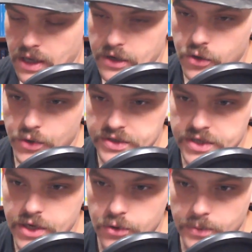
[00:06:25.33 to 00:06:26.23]

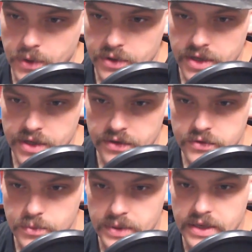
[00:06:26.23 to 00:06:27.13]
increasing your ability
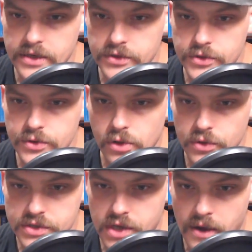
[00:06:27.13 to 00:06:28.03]
to begin to do
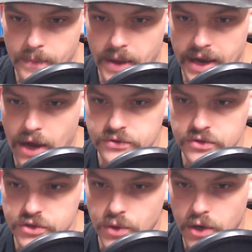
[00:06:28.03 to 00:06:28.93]
close combat out
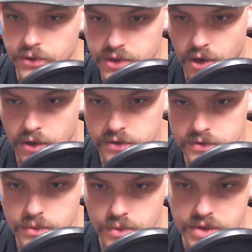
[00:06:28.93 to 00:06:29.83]
to 200
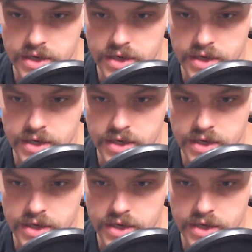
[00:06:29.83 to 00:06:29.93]
yards with an